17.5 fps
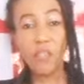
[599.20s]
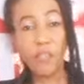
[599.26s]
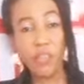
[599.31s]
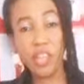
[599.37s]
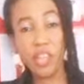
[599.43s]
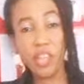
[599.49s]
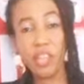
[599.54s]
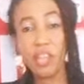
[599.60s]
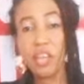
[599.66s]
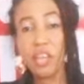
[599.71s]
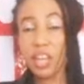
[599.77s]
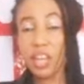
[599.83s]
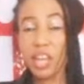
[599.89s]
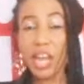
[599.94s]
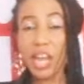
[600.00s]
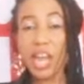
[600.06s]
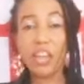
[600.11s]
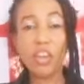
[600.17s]
every
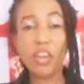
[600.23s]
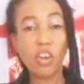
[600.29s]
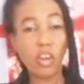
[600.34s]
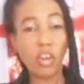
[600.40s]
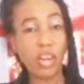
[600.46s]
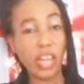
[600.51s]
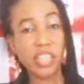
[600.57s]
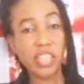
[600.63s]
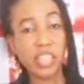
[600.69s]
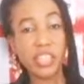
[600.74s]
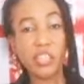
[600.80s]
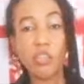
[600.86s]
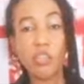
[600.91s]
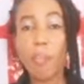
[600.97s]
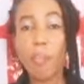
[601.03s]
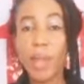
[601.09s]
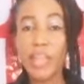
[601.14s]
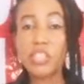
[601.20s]
guy or lady
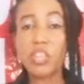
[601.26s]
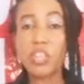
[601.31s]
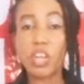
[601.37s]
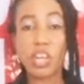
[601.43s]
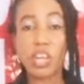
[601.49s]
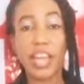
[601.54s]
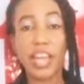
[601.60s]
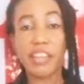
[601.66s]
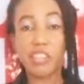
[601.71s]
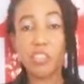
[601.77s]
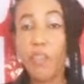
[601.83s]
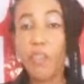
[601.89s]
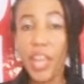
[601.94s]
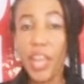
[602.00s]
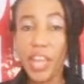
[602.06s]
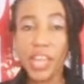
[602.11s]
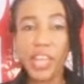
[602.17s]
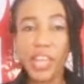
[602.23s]
you met online is
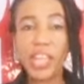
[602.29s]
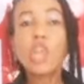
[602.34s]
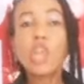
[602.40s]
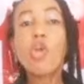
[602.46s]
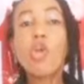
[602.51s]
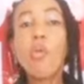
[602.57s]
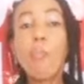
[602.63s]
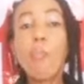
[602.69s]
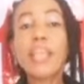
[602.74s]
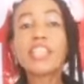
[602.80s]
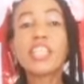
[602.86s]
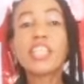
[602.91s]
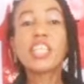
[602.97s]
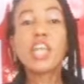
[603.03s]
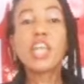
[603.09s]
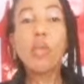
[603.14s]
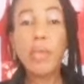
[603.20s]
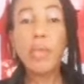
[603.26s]
fake,
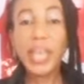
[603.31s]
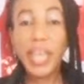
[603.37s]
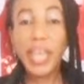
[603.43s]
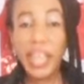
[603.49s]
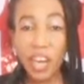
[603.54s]
but be